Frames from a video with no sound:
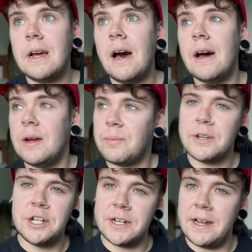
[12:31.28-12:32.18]
I
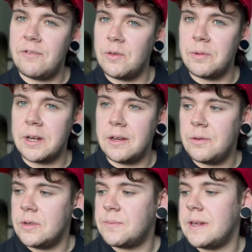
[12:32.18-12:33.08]
appreciate everybody
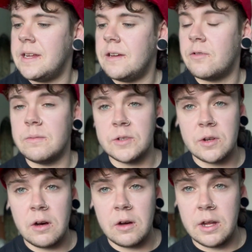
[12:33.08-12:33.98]
who has been here from the
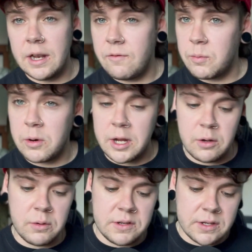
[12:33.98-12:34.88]
start and everybody
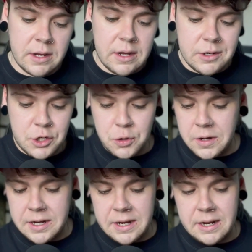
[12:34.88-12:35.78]
who is
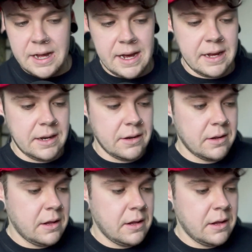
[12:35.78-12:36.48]
joining and,